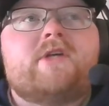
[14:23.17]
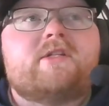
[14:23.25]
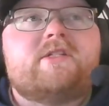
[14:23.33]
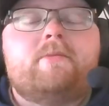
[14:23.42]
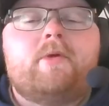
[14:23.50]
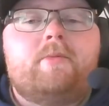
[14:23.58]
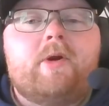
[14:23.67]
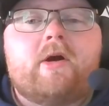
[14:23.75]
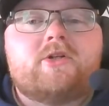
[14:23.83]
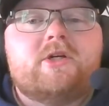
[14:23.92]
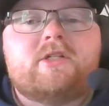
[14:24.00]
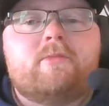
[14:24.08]
got similar
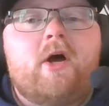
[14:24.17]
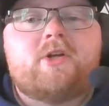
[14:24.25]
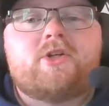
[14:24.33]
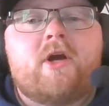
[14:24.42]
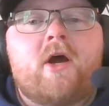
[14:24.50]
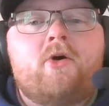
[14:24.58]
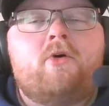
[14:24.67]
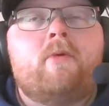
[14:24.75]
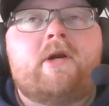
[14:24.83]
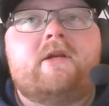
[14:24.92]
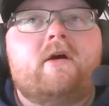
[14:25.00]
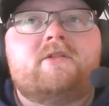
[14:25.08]
production to Sebastian
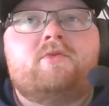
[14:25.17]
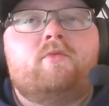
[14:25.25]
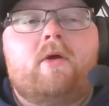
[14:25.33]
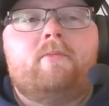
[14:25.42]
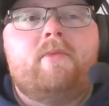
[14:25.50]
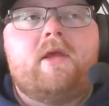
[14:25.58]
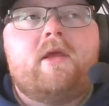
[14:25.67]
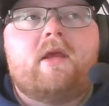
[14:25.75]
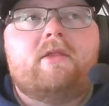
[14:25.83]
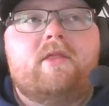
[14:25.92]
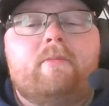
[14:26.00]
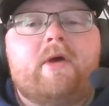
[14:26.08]
Aho, but he does it while
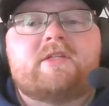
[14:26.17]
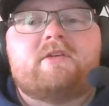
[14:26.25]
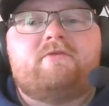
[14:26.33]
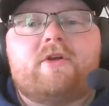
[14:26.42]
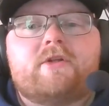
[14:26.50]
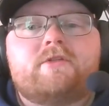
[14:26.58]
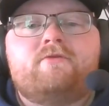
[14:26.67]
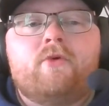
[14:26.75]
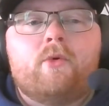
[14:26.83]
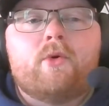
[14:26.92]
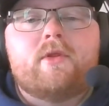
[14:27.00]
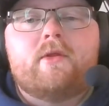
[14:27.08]
being the best defensive
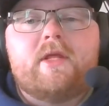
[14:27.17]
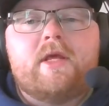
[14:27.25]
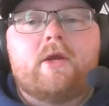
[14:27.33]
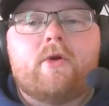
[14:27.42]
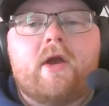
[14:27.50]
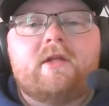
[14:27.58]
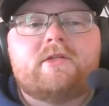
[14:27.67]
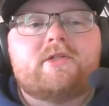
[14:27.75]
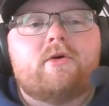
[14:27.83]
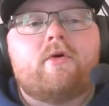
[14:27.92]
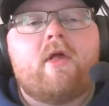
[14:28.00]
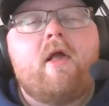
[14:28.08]
forward in the league, right?
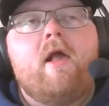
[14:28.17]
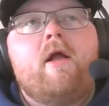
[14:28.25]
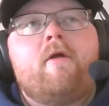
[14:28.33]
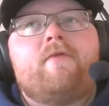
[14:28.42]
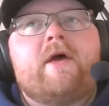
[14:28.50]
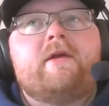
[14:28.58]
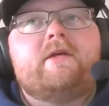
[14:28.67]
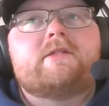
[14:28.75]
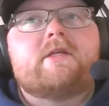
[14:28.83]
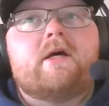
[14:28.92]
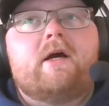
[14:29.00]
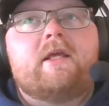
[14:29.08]
So that
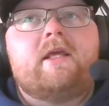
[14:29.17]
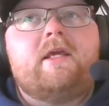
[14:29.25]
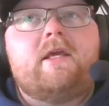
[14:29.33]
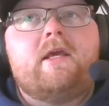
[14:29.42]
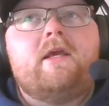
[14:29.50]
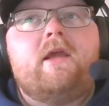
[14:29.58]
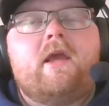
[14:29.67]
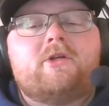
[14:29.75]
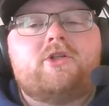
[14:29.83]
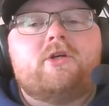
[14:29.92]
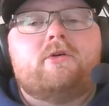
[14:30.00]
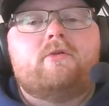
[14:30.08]
is a key
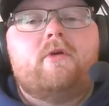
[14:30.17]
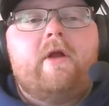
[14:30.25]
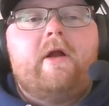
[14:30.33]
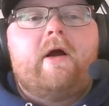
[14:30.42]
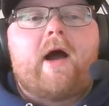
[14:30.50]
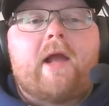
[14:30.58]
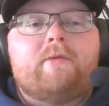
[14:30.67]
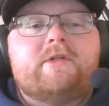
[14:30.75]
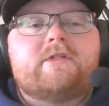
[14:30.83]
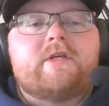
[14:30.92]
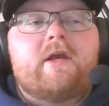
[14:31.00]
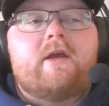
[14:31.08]
issue, I
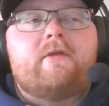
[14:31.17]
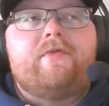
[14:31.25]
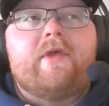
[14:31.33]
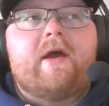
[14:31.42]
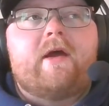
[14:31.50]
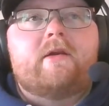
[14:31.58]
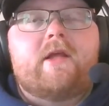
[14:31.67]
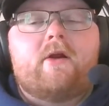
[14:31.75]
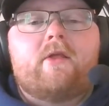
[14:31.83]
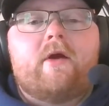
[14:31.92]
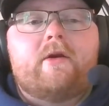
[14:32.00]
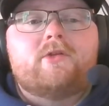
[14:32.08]
would say, that
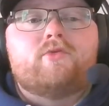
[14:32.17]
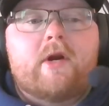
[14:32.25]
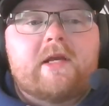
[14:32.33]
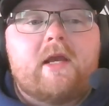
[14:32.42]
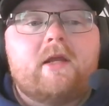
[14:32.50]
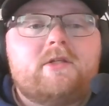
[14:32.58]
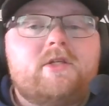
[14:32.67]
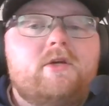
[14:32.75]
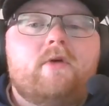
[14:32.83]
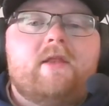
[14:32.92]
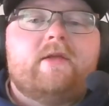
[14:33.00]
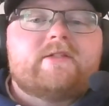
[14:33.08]
Carolina is running
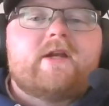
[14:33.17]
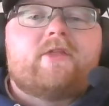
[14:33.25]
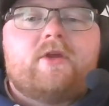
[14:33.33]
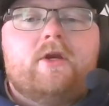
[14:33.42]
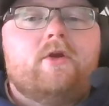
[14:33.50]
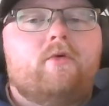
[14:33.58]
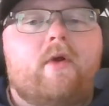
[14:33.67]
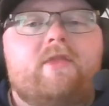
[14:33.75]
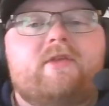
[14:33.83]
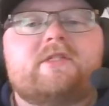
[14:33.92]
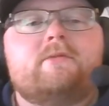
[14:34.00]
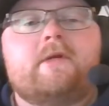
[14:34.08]
into, and it's nothing new,
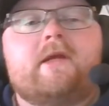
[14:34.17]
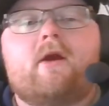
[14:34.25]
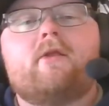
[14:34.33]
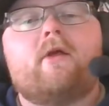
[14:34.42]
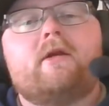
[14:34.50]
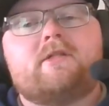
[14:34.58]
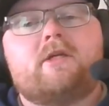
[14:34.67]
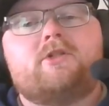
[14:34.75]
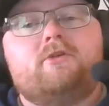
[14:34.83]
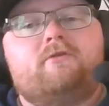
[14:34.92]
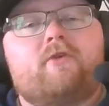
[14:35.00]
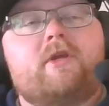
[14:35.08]
right? This has been Carolina's
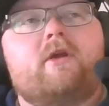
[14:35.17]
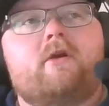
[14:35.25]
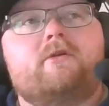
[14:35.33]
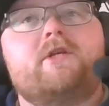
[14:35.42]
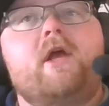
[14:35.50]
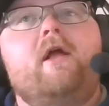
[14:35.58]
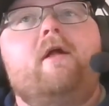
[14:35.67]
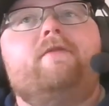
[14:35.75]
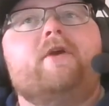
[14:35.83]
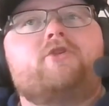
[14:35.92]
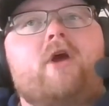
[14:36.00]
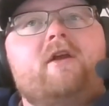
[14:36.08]
issue for years.
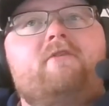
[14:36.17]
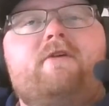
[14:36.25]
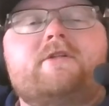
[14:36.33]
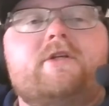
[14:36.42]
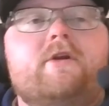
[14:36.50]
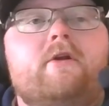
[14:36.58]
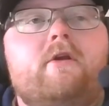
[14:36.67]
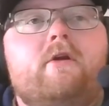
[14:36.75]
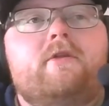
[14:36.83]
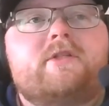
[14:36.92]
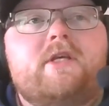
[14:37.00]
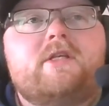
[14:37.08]
They tried to fix it
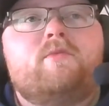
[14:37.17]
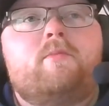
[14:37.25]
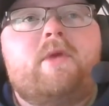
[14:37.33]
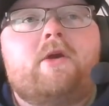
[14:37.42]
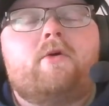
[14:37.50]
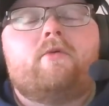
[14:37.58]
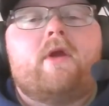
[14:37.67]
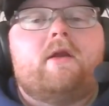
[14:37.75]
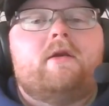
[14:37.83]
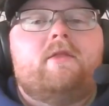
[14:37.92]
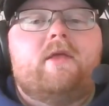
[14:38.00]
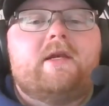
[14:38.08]
earlier in the season with Mikko
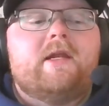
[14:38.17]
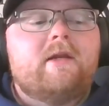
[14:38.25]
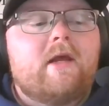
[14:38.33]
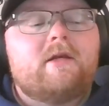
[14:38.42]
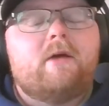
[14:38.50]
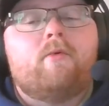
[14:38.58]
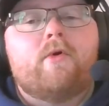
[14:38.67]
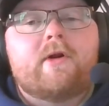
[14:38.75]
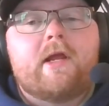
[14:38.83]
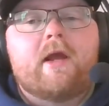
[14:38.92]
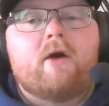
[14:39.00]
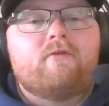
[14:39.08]
Rantanen. That didn't end up
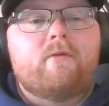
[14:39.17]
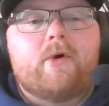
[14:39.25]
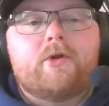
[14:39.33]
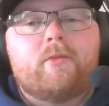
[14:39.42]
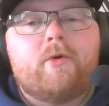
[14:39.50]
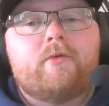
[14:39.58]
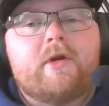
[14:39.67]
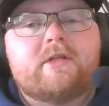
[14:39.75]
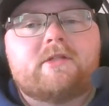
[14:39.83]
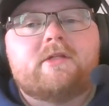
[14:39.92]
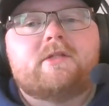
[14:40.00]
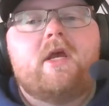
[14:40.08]
working out for multiple
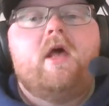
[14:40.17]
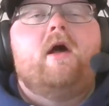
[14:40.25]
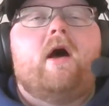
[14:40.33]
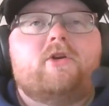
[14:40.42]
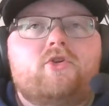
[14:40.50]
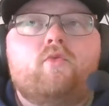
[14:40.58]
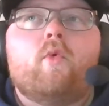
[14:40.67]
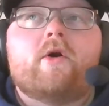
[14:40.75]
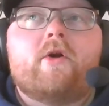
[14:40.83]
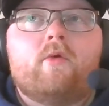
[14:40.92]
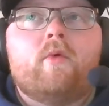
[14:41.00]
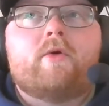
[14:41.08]
reasons. I do
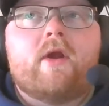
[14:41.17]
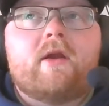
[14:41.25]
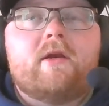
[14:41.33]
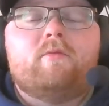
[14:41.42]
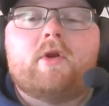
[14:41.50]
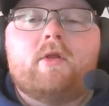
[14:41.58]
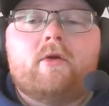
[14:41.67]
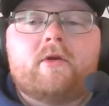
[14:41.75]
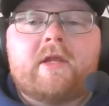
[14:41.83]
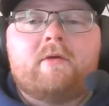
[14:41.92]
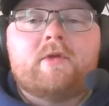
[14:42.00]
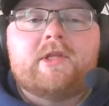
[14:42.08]
wonder what Rantanen would have
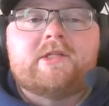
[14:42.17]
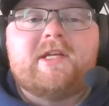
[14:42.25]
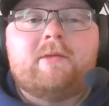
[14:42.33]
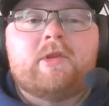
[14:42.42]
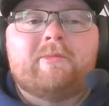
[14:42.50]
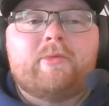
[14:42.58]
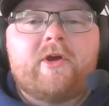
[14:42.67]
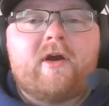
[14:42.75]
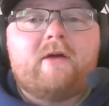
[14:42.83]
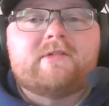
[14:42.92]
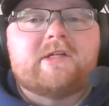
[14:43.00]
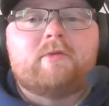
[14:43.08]
looked like with this team in the
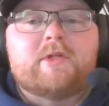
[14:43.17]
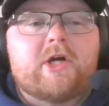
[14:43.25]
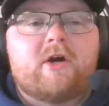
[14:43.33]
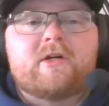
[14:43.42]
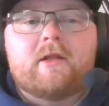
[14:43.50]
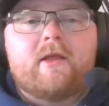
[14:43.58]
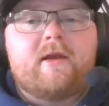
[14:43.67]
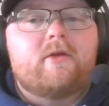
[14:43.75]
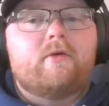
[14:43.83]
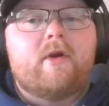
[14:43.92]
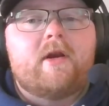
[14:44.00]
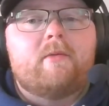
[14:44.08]
playoffs. I know we talked at
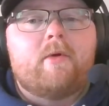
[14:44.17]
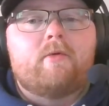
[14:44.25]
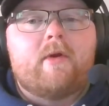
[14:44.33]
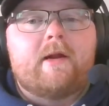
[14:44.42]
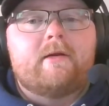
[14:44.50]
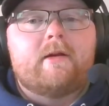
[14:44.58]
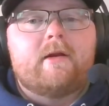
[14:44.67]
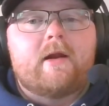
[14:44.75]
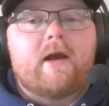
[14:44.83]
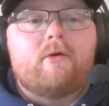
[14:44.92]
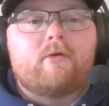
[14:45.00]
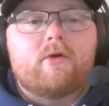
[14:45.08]
length already about Rantanen
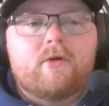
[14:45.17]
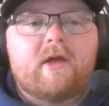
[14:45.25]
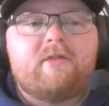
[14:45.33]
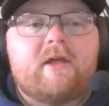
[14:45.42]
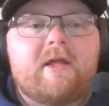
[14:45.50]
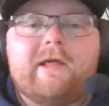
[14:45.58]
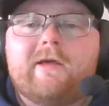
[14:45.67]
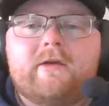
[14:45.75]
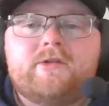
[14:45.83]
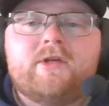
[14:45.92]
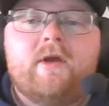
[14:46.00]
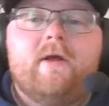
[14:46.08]
and how good I think he
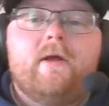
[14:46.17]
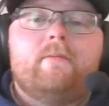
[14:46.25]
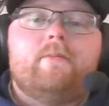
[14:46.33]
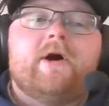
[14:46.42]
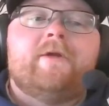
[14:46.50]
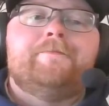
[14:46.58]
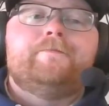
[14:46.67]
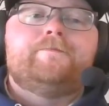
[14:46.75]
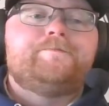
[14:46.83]
is, but